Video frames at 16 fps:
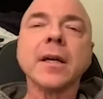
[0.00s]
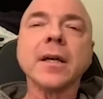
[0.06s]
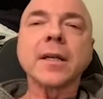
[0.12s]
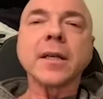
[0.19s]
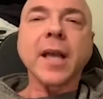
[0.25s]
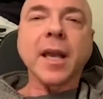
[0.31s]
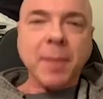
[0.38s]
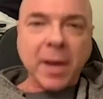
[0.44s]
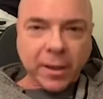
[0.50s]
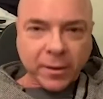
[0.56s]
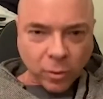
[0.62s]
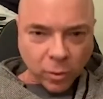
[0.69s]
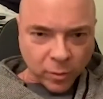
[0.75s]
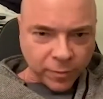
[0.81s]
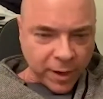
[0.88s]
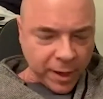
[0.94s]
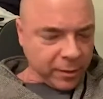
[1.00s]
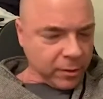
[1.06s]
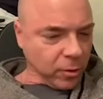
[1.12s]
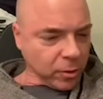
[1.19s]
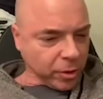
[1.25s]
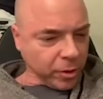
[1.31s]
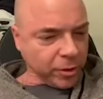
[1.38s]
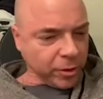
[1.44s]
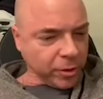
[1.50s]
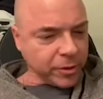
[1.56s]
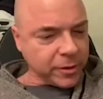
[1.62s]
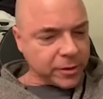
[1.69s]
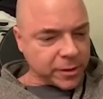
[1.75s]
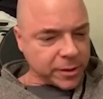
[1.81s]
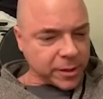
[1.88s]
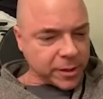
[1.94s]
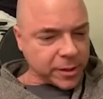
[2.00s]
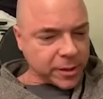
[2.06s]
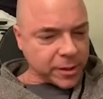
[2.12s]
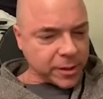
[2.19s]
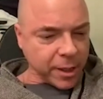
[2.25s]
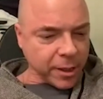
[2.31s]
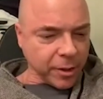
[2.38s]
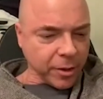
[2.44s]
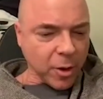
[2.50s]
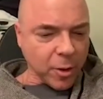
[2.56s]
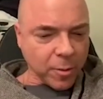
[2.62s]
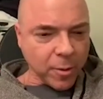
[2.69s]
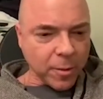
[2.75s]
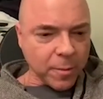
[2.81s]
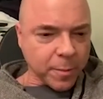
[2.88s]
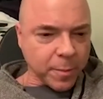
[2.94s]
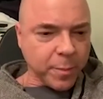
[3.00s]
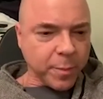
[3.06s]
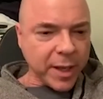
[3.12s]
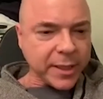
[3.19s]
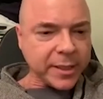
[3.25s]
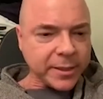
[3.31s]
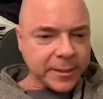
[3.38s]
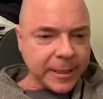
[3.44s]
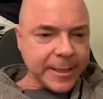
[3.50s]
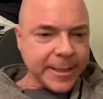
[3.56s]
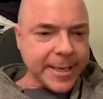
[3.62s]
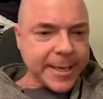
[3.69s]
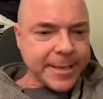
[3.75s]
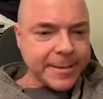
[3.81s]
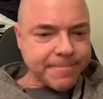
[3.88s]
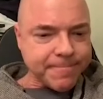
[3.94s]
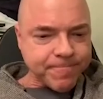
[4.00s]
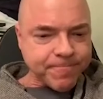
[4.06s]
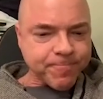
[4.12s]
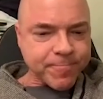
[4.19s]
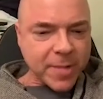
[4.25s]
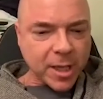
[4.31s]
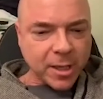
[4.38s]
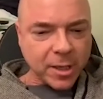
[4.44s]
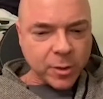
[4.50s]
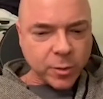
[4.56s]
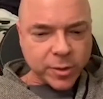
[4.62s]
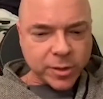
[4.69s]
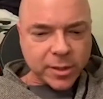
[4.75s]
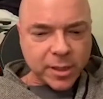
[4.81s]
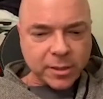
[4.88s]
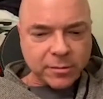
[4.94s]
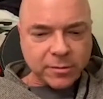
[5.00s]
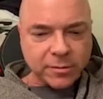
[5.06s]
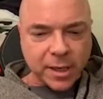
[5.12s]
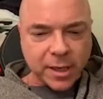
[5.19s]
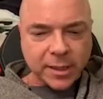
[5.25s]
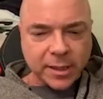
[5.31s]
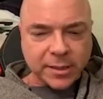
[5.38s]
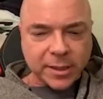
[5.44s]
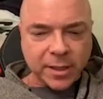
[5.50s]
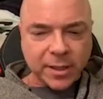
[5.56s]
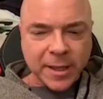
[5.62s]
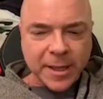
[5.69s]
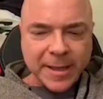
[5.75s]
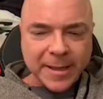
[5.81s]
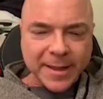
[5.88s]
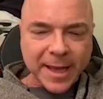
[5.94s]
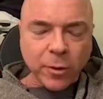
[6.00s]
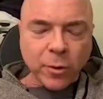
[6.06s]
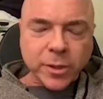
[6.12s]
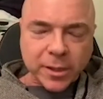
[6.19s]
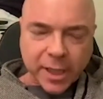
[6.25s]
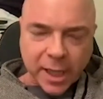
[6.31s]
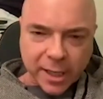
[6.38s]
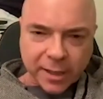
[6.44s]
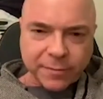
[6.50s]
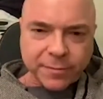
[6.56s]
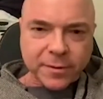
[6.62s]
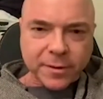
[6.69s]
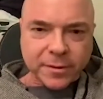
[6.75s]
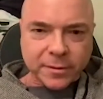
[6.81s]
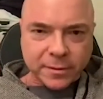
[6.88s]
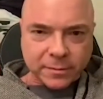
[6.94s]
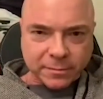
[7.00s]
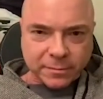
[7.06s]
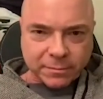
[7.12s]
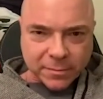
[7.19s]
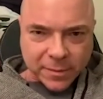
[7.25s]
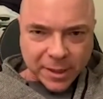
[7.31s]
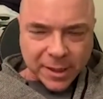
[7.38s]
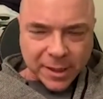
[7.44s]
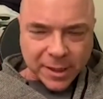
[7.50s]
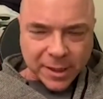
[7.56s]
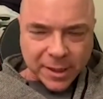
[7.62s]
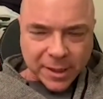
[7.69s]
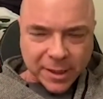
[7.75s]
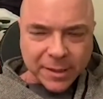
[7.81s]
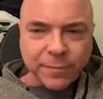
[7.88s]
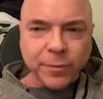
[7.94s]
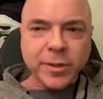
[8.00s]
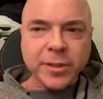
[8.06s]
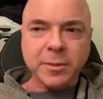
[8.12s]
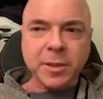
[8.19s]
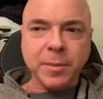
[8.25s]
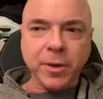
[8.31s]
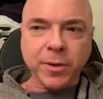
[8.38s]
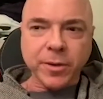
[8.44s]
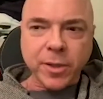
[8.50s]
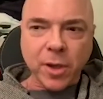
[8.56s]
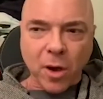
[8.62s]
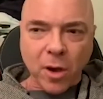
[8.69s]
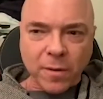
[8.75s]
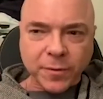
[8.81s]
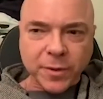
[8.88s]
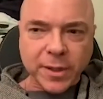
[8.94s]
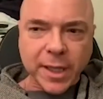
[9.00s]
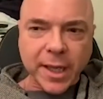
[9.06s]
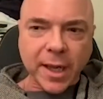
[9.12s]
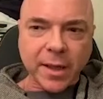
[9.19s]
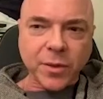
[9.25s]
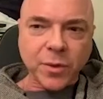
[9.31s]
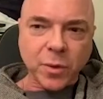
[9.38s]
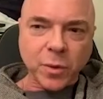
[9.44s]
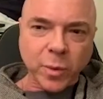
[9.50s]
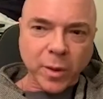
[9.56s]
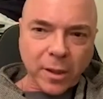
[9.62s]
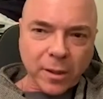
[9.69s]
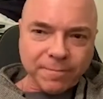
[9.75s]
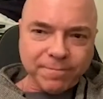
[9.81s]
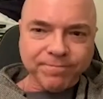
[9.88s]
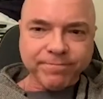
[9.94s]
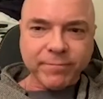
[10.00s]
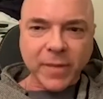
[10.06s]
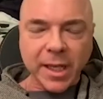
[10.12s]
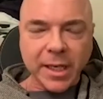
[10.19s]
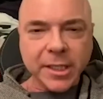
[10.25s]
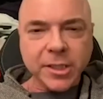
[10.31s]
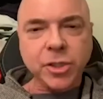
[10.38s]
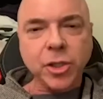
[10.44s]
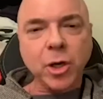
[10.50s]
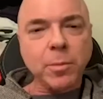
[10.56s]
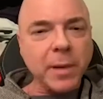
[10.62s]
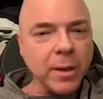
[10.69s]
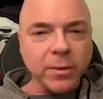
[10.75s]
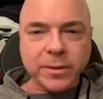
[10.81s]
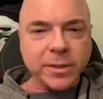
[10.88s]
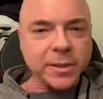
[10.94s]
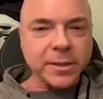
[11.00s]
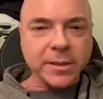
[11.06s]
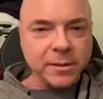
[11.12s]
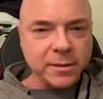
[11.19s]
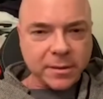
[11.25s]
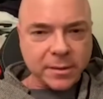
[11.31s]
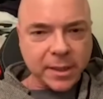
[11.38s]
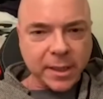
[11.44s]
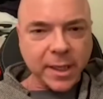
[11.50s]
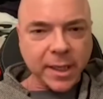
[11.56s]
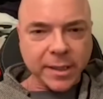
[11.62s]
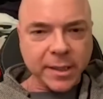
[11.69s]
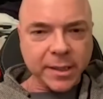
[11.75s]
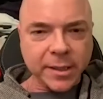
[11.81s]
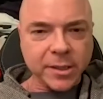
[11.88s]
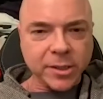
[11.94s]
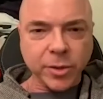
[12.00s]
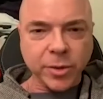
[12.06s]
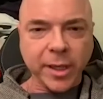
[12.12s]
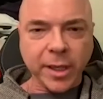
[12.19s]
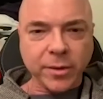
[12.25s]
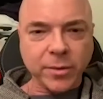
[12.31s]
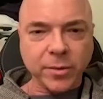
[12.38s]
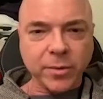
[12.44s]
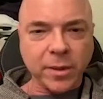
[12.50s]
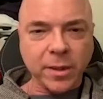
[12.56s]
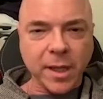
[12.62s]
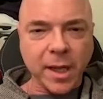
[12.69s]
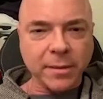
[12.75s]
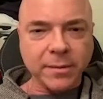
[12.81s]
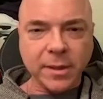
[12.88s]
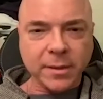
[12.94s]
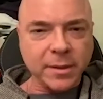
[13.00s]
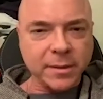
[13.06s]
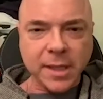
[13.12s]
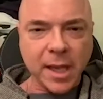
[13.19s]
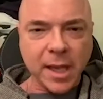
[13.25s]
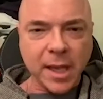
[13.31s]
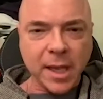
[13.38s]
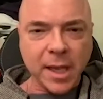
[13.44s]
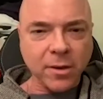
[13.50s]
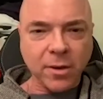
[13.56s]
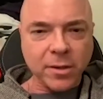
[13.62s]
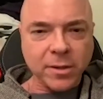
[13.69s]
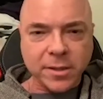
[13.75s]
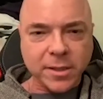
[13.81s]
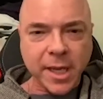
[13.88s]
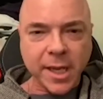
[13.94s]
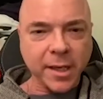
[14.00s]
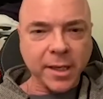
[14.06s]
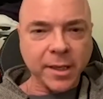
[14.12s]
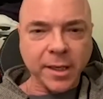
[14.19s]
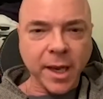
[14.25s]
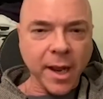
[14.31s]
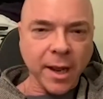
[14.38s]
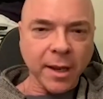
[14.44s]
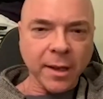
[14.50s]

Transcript: Came out all fine, all good. So, but it was around this. That also kind of influenced me, because after that, I thought, well, any job I was in that I didn't enjoy, I thought, well, I can't stay another day.